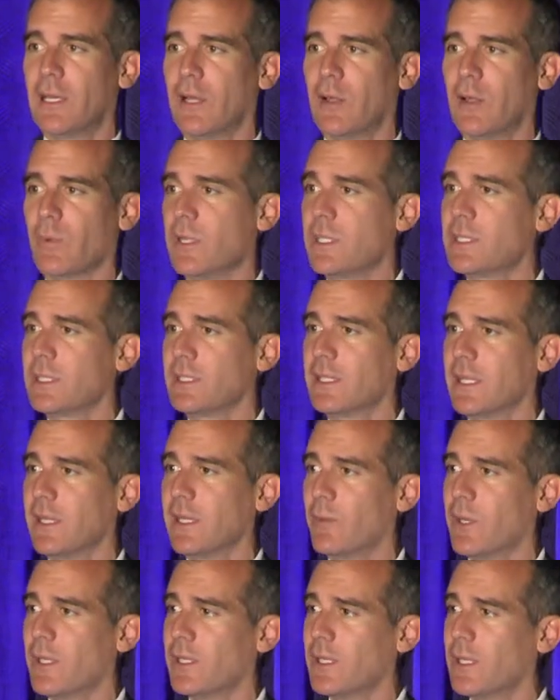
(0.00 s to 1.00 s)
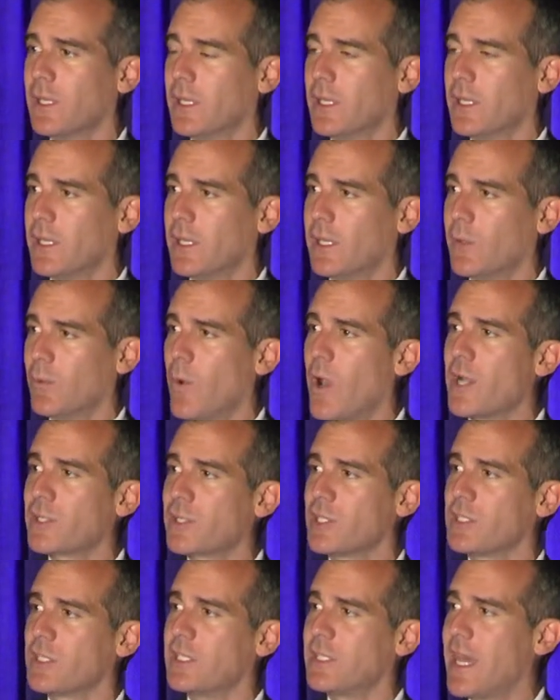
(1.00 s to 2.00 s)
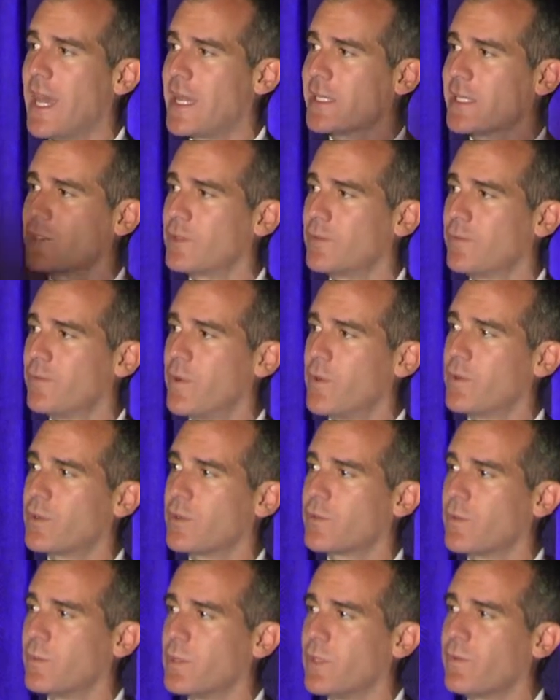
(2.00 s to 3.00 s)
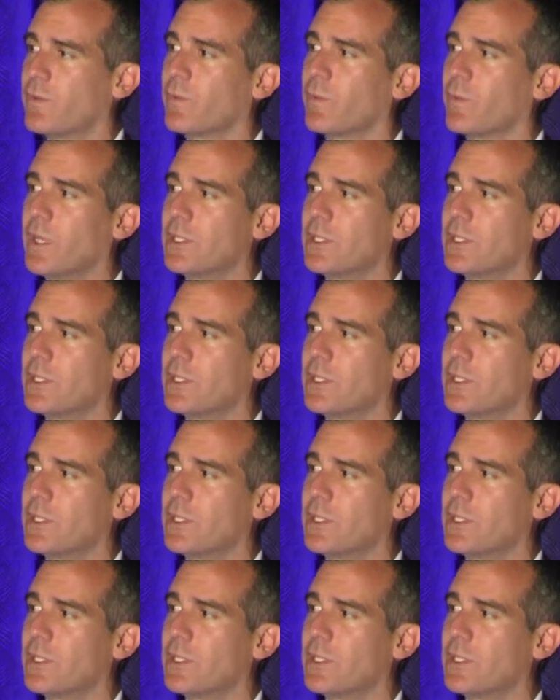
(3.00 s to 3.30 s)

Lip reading: Recently, when Washington asked folks from different